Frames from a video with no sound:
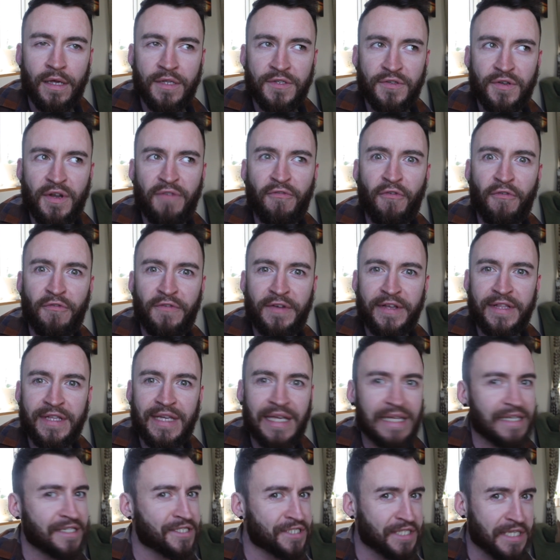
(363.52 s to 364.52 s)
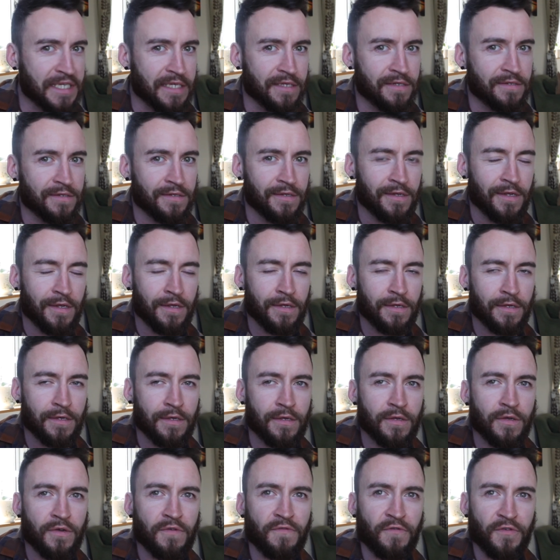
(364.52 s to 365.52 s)
So never feel guilty
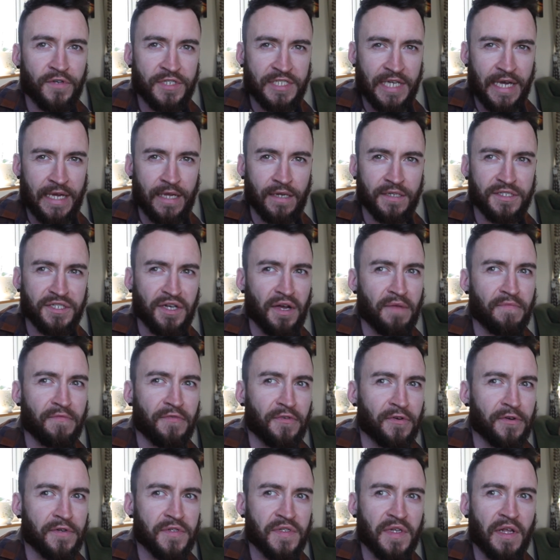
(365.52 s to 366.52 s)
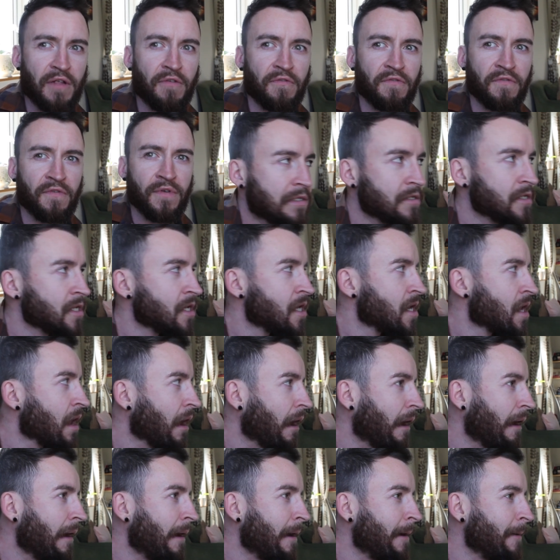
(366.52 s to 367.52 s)
for taking time for yourself.
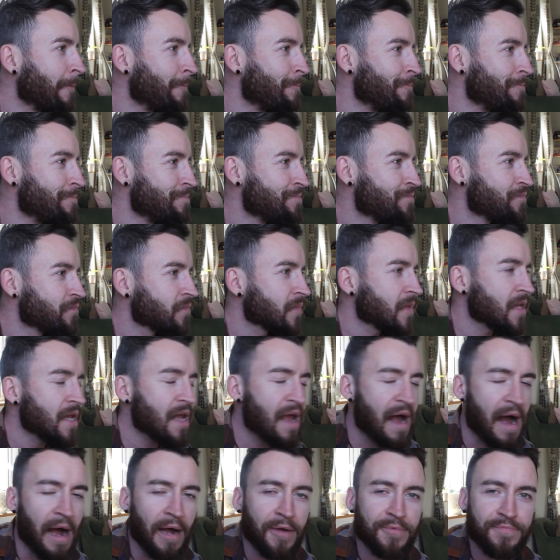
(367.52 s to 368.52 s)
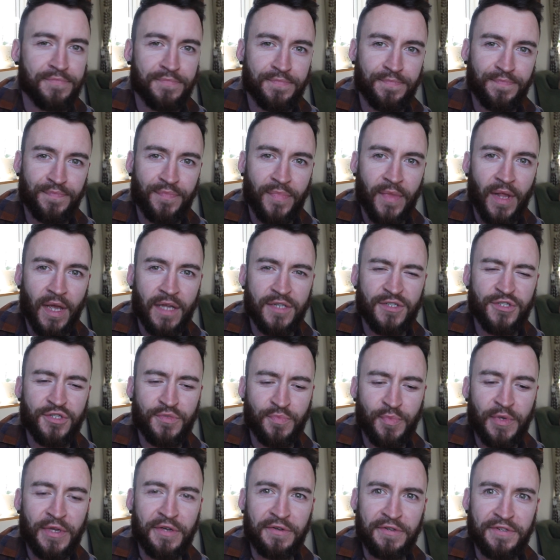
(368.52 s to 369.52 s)
Yeah, and
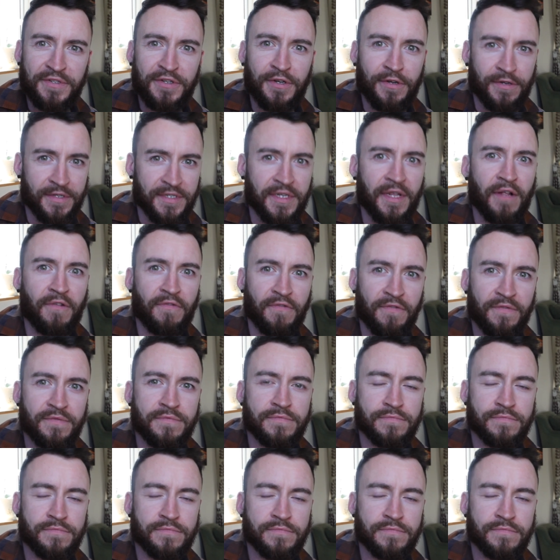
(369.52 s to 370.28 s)
just be good to yourself.